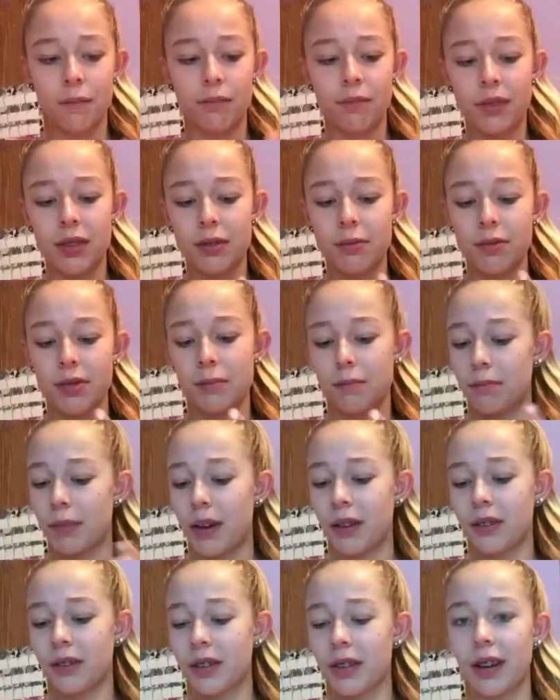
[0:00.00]
this was
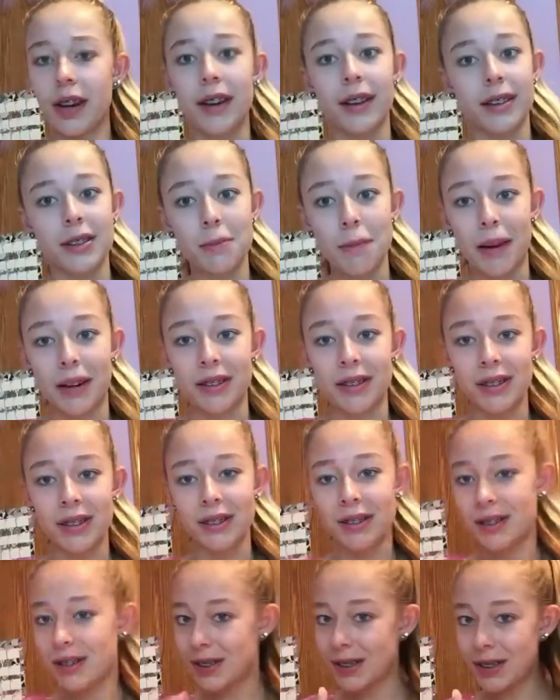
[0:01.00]
better than I
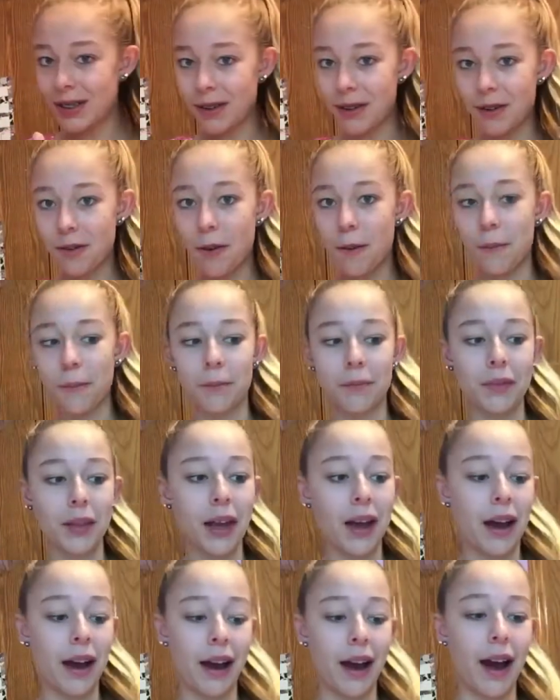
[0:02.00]
expected, so
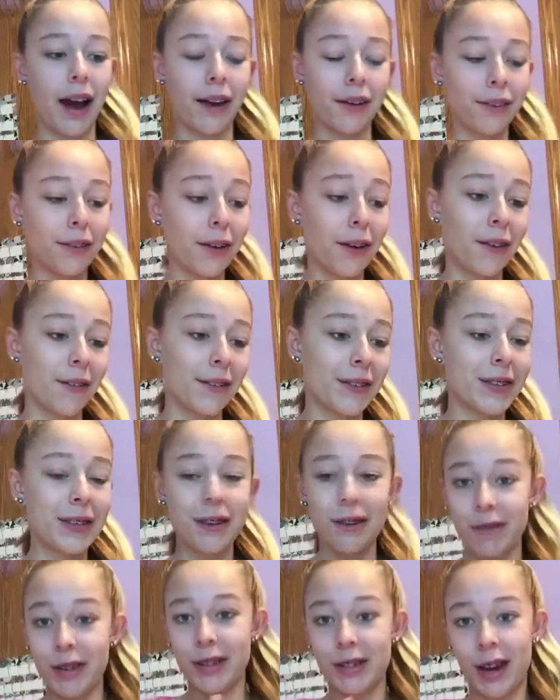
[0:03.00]
I don't know. It's
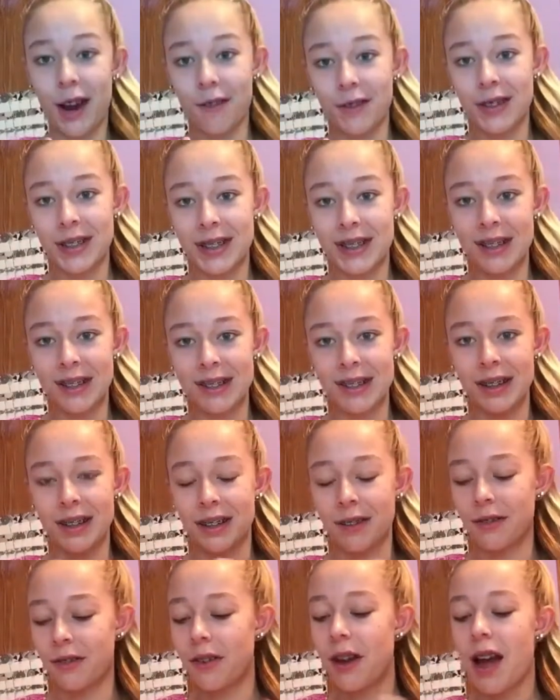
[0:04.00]
gonna be a tough decision
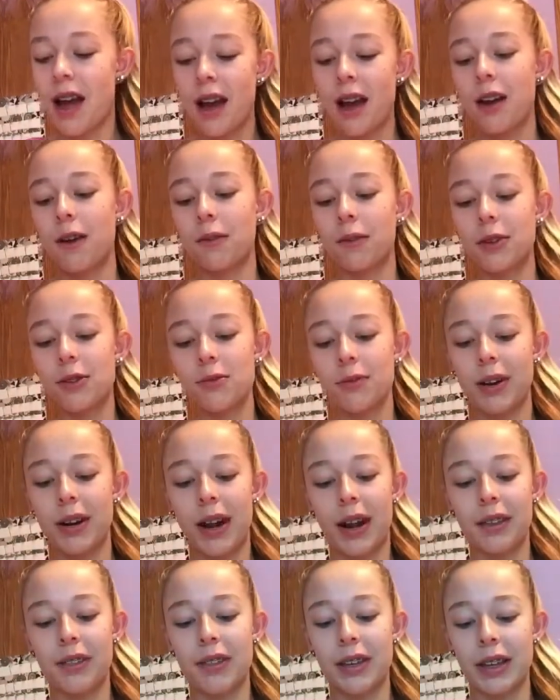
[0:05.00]
if which one
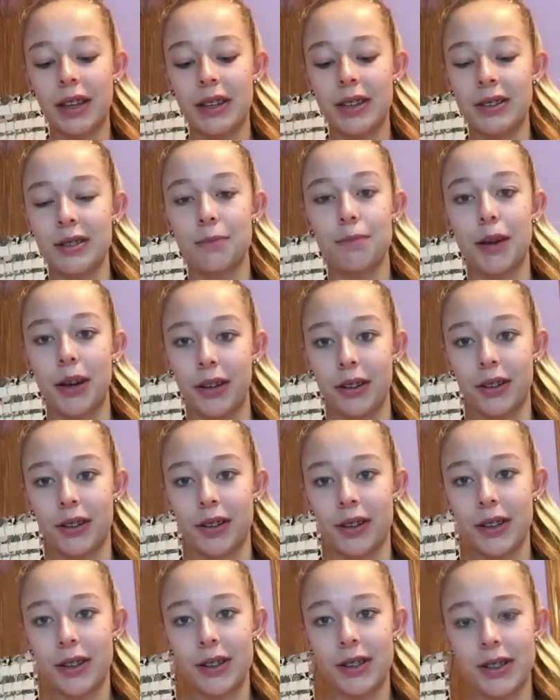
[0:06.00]
I think is
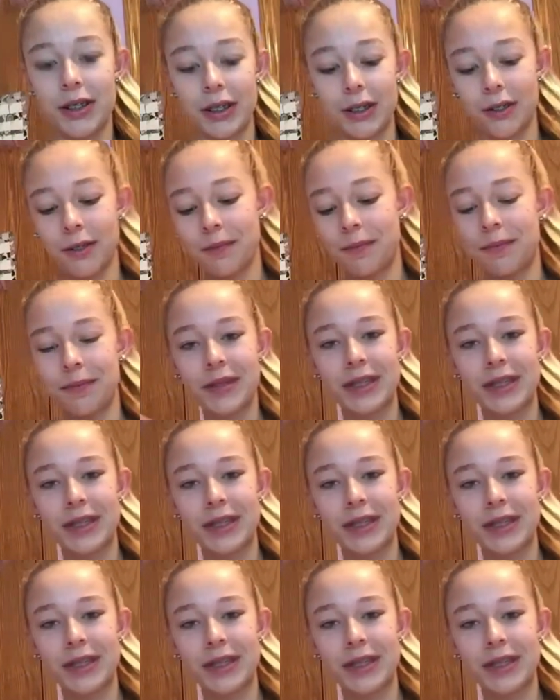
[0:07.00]
better. So